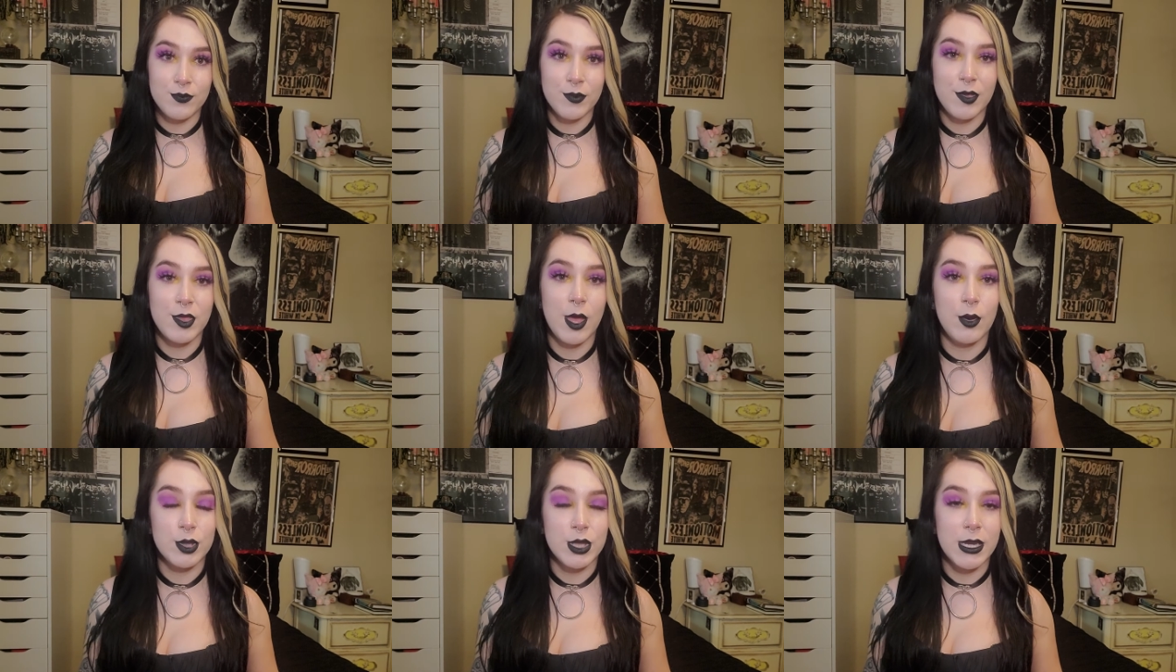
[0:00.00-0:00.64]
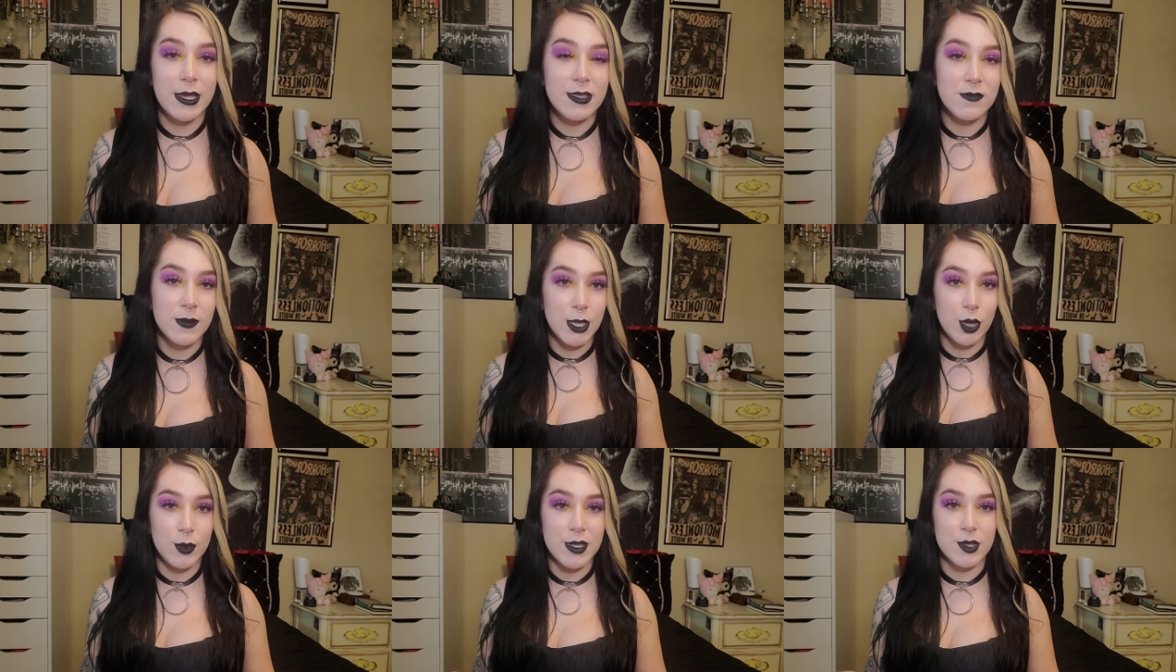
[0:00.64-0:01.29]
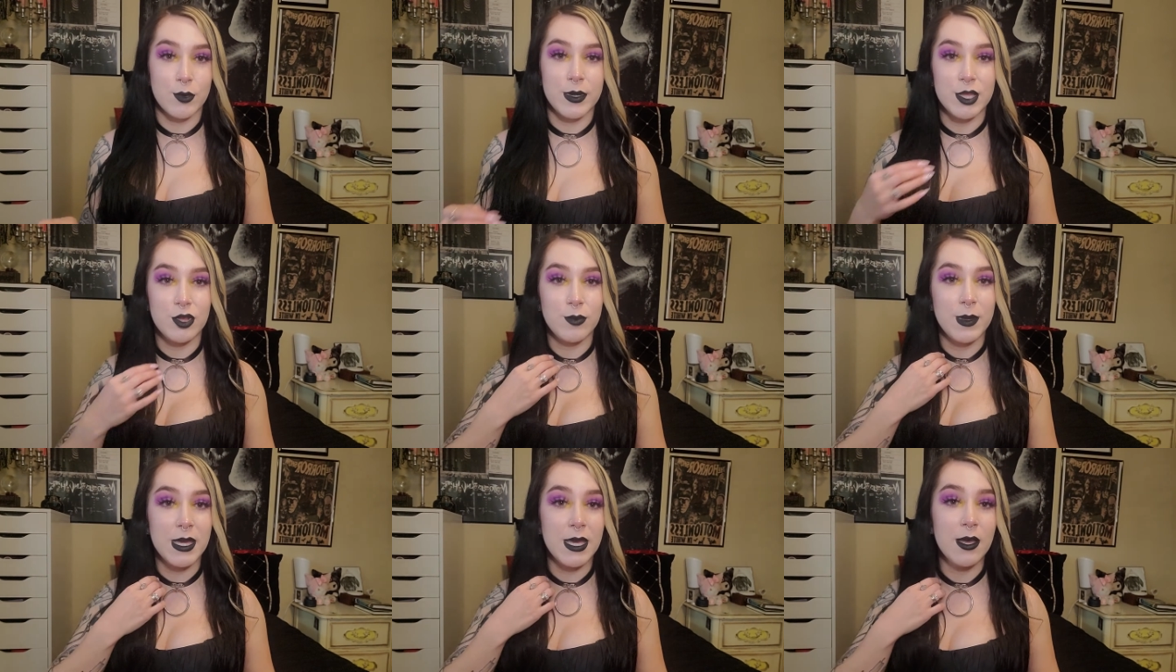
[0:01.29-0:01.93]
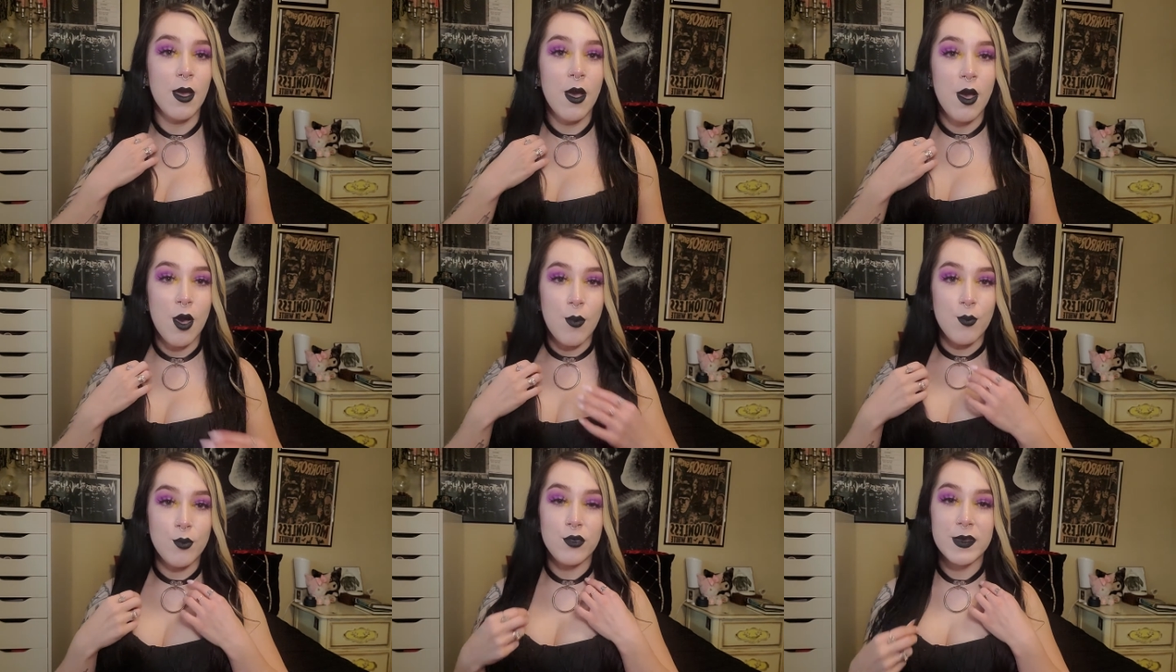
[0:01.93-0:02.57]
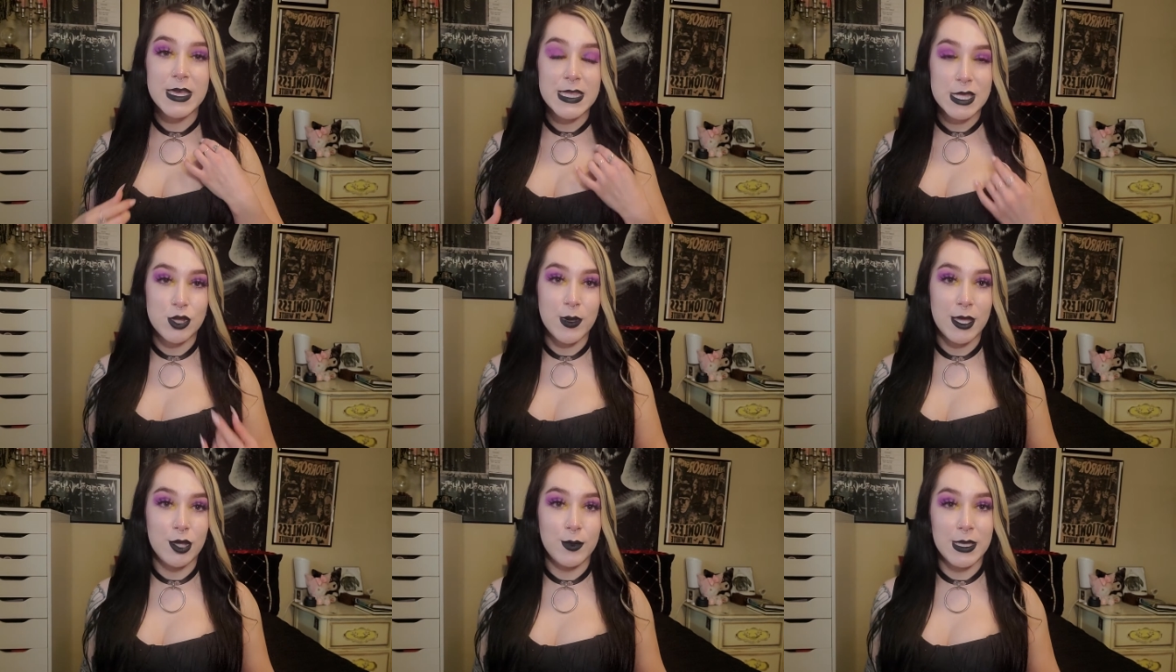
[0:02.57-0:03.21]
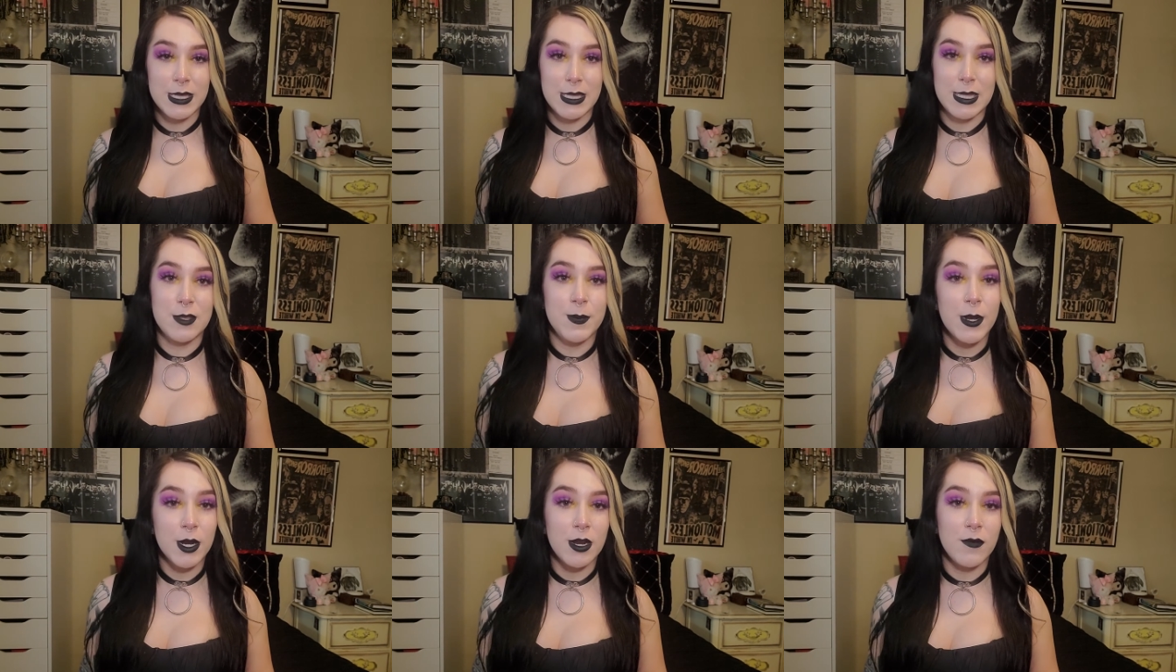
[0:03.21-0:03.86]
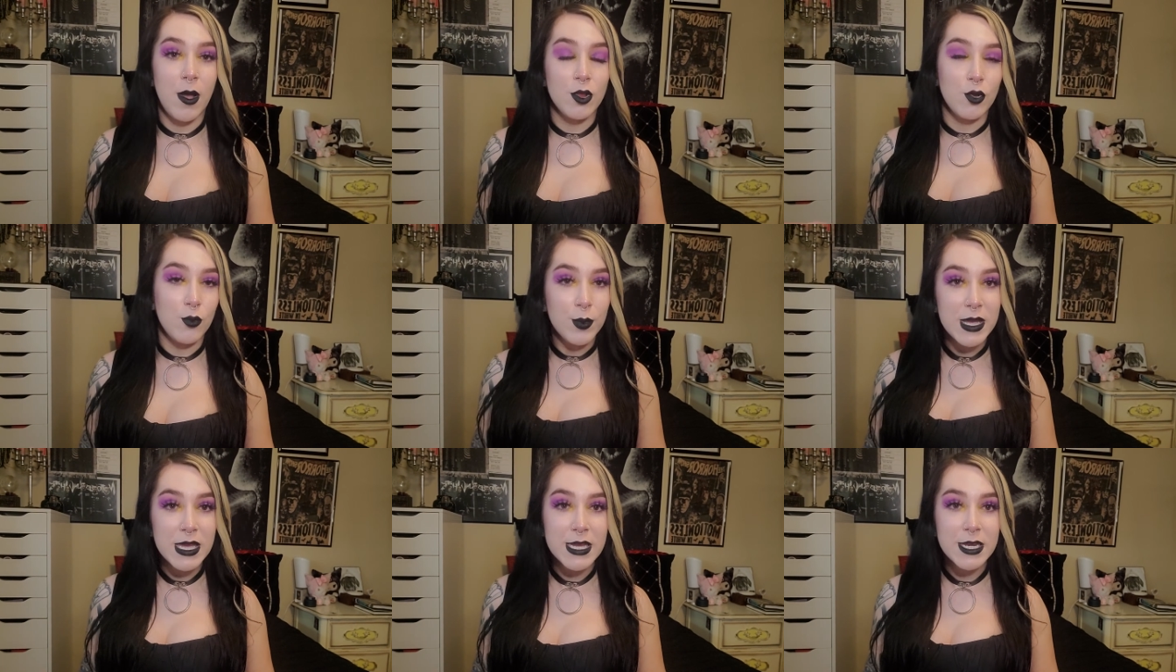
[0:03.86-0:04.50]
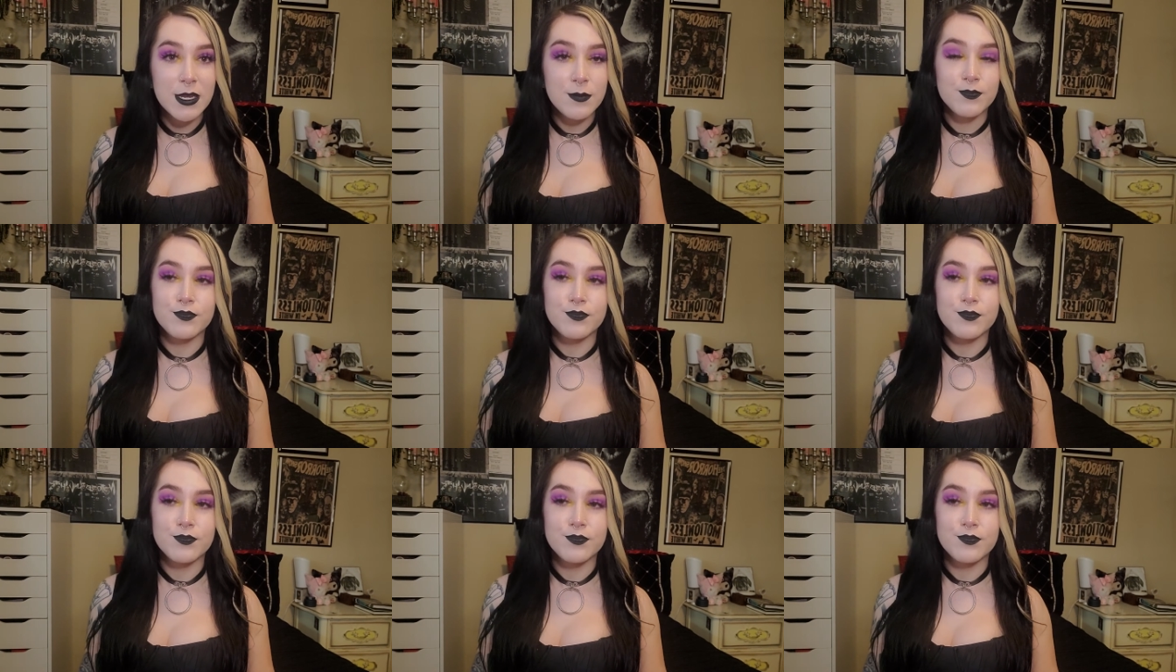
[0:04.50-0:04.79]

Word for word: So today's video is going to be movies to get you in the spirit of Halloween.